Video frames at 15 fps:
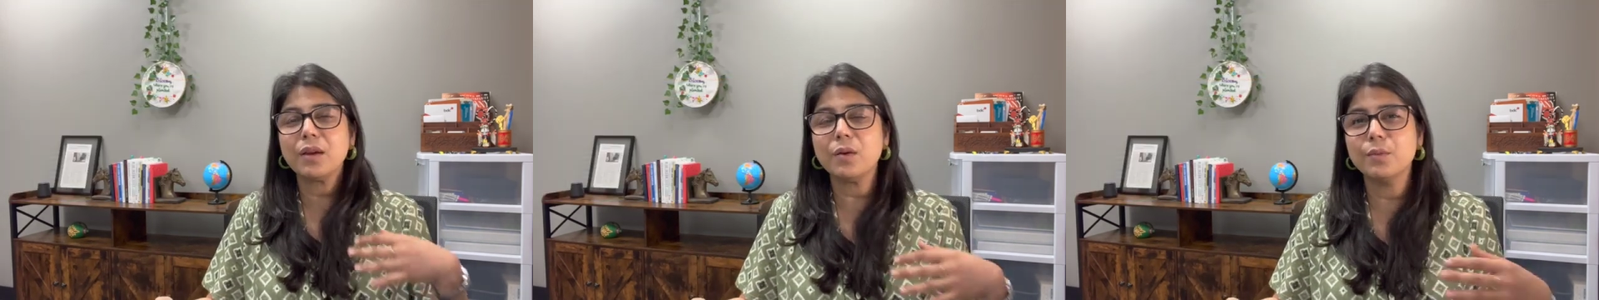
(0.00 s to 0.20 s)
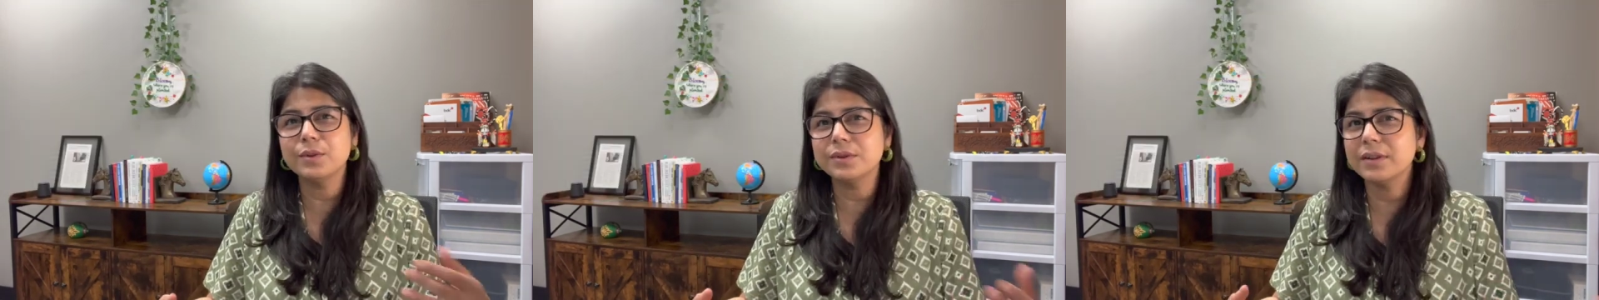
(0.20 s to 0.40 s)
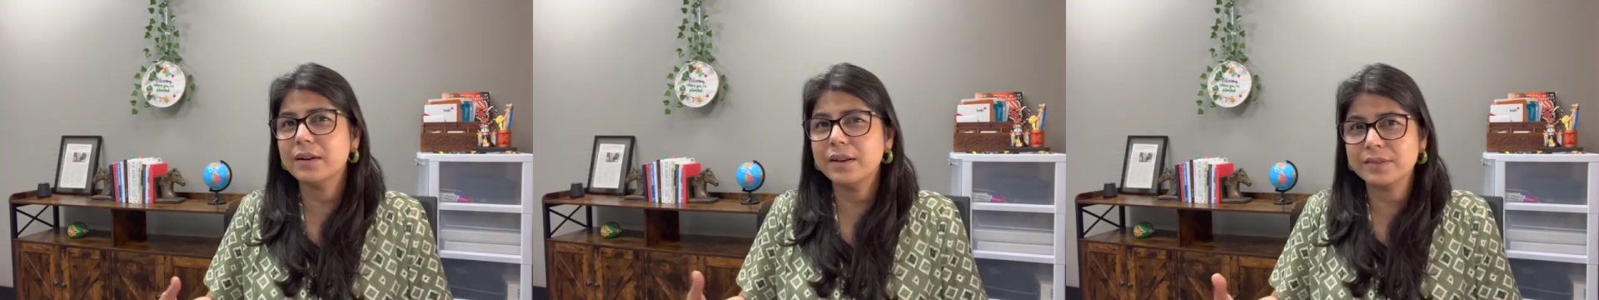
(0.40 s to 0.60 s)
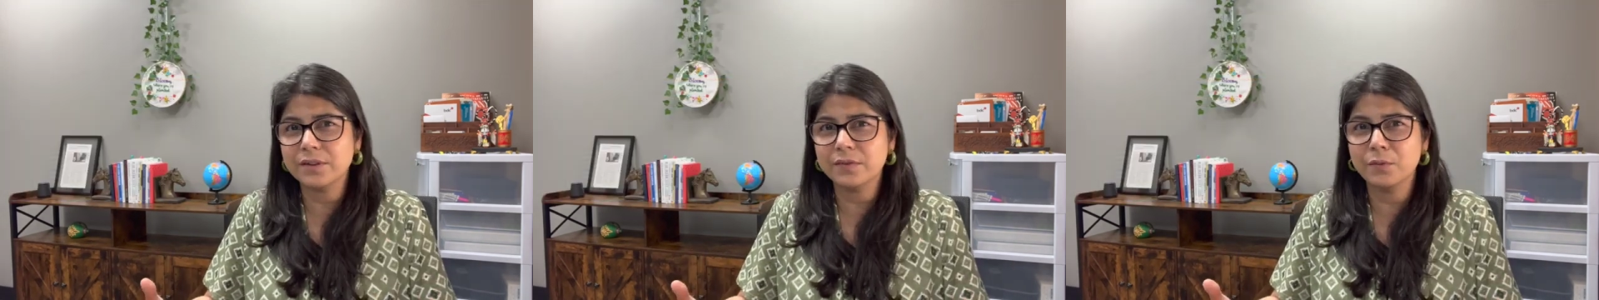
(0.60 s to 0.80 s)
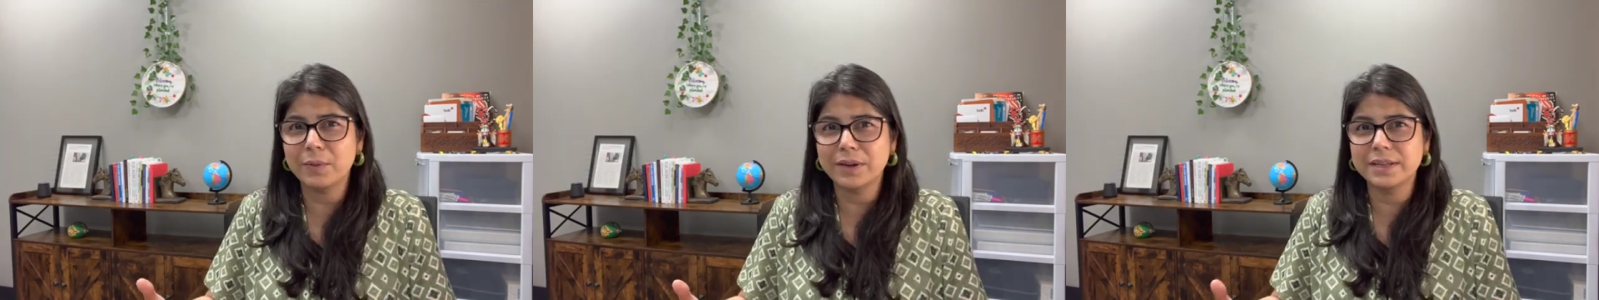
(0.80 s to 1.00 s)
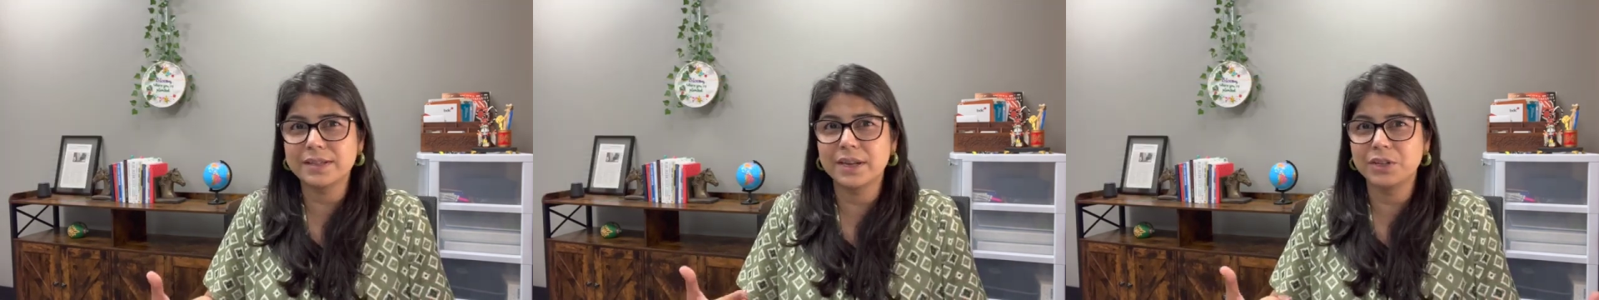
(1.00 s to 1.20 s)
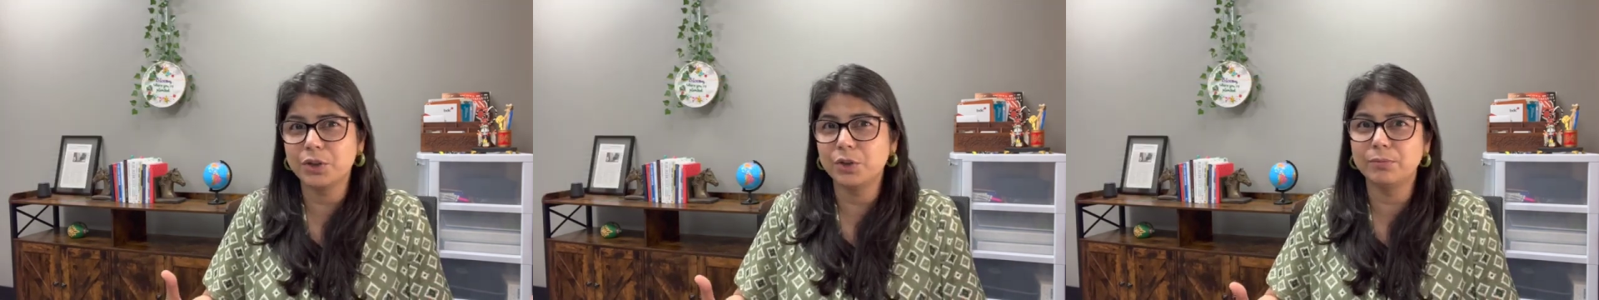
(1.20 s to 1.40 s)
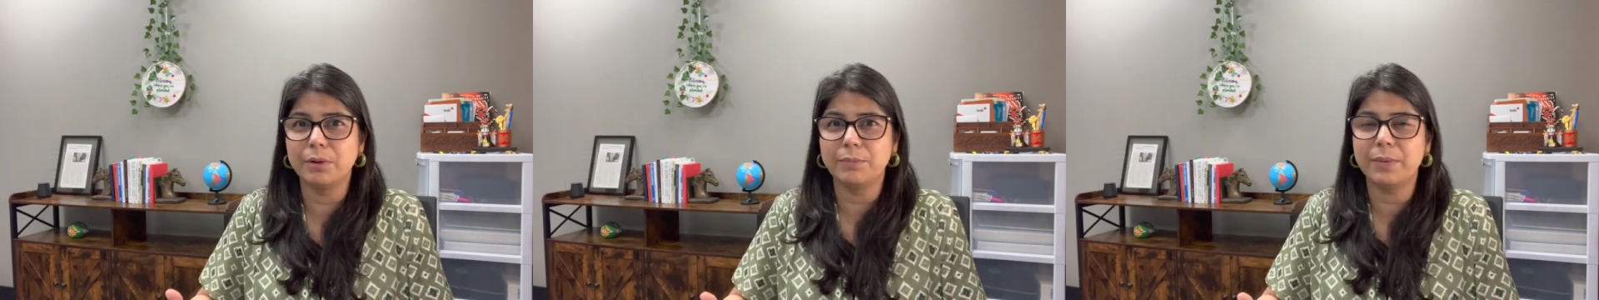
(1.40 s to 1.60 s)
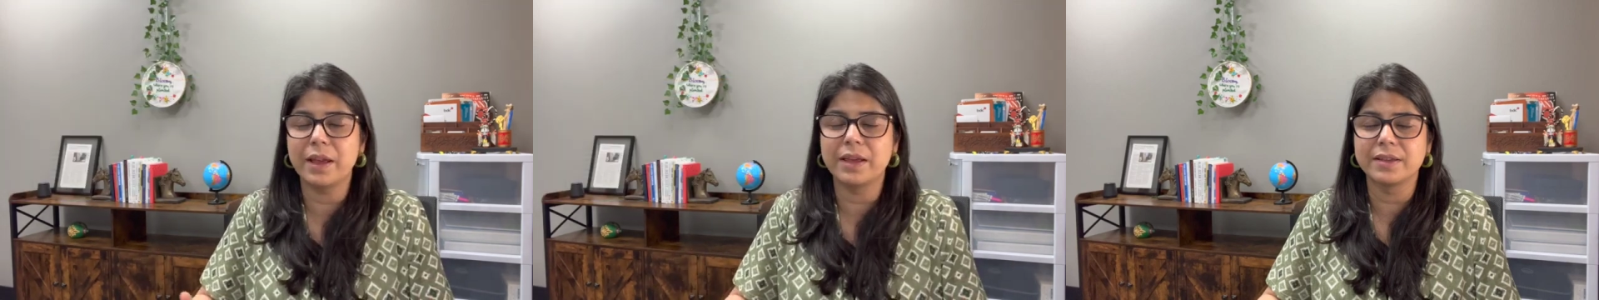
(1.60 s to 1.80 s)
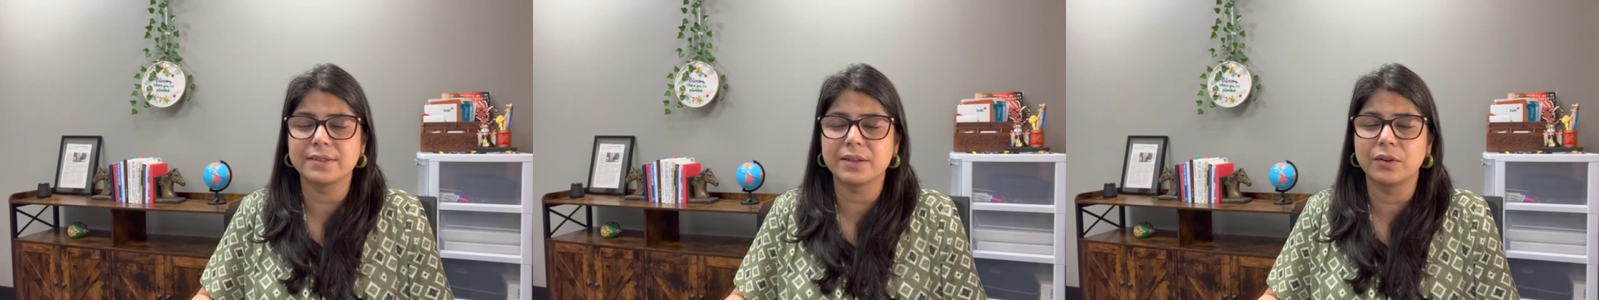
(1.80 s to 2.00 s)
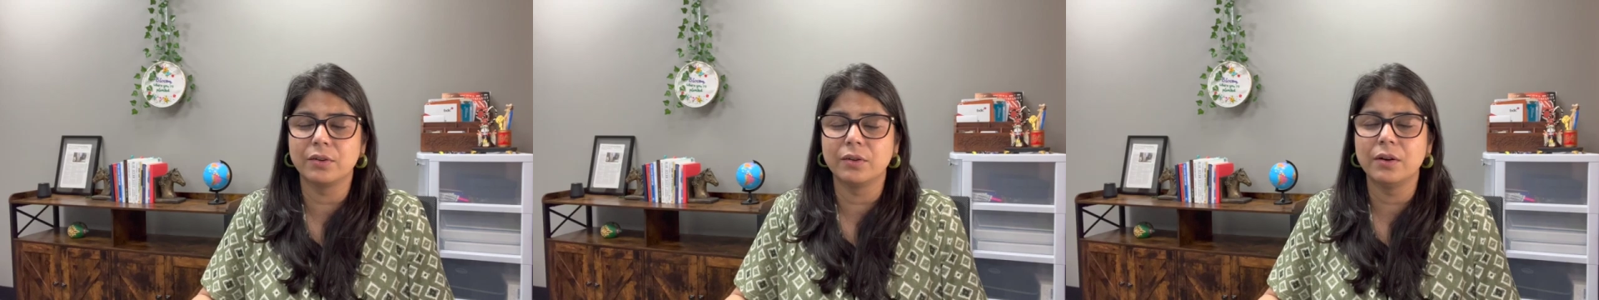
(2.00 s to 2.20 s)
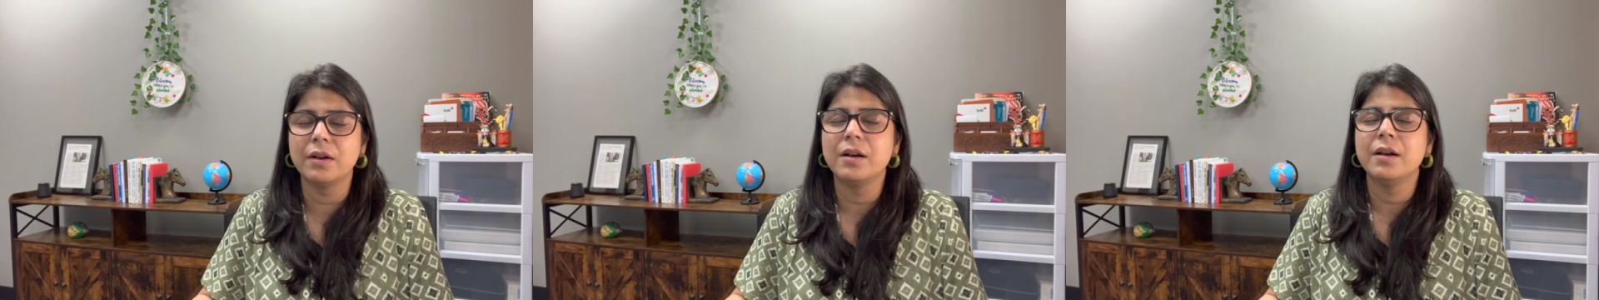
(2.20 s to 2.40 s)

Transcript: with the rest of the money that you'll be paying so